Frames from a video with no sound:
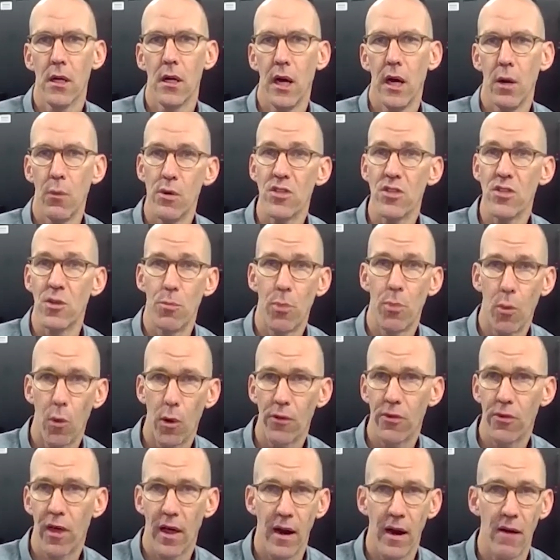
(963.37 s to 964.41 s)
and we
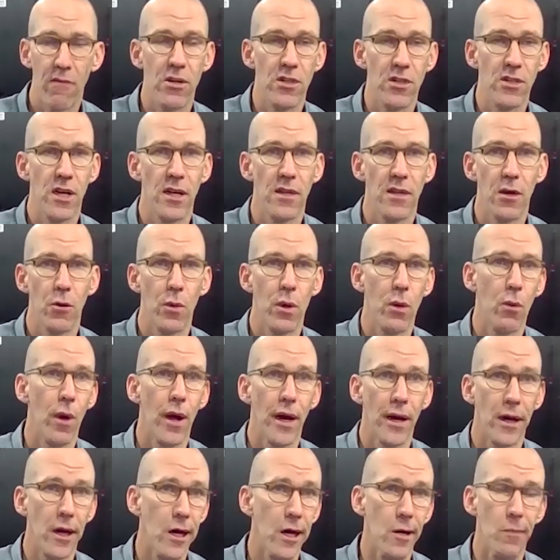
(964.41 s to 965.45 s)
support that every day that we
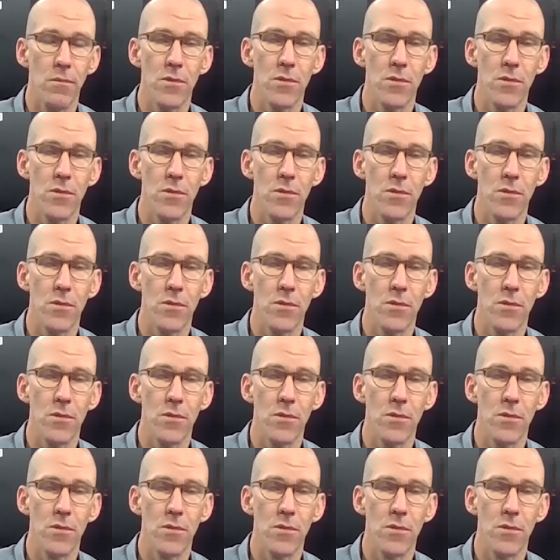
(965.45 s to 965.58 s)
wake up.